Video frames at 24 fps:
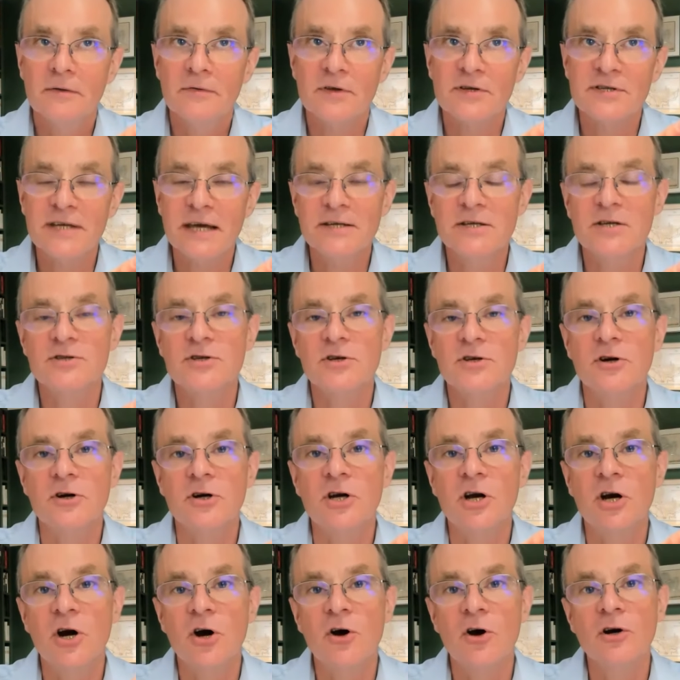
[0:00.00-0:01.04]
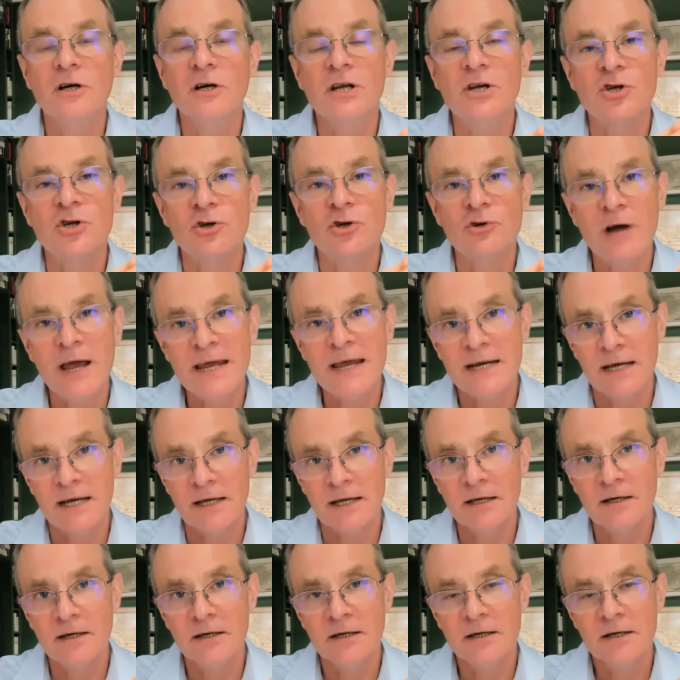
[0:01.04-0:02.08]
the sectors that are currently
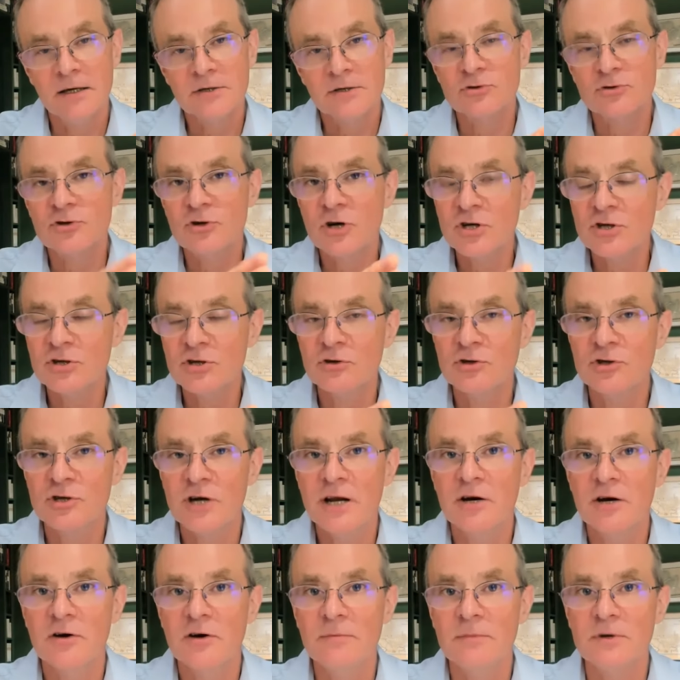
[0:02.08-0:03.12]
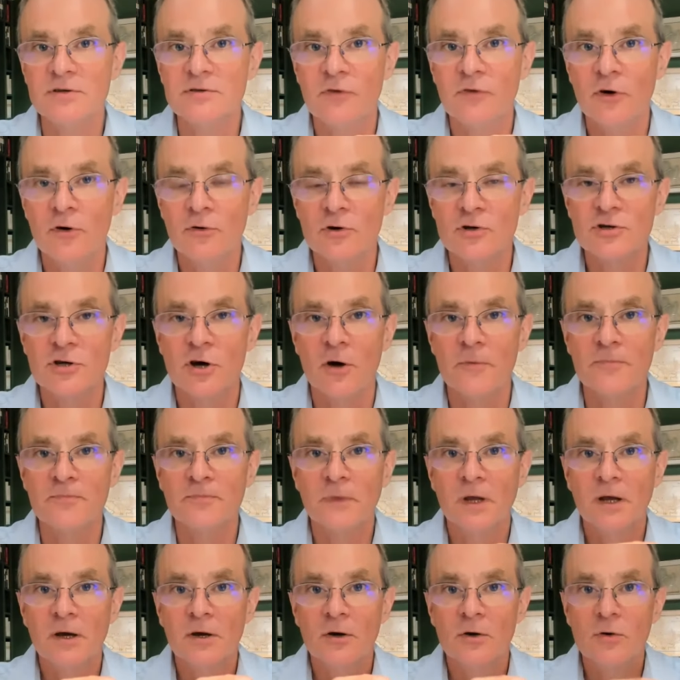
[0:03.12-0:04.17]
trading. So traditional trade agreements focus on
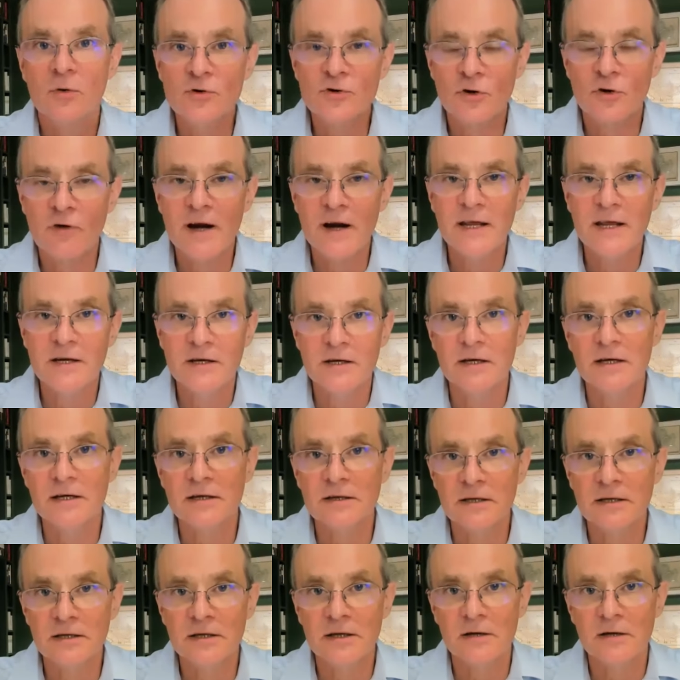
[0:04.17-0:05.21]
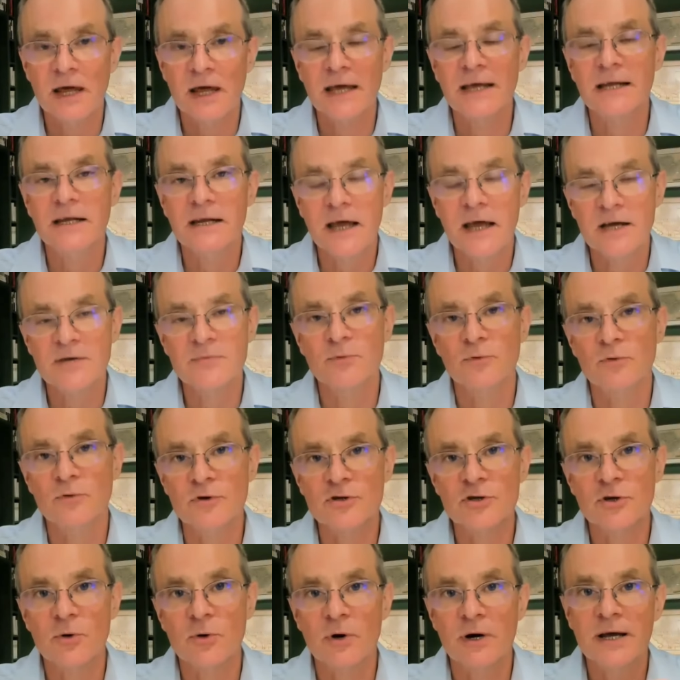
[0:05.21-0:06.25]
who's already in, in, you know, likely to export and
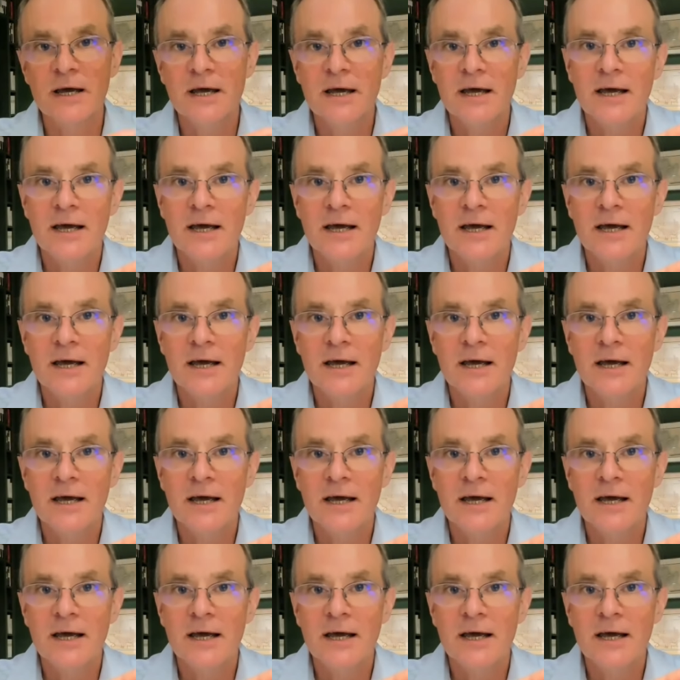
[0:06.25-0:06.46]
so on.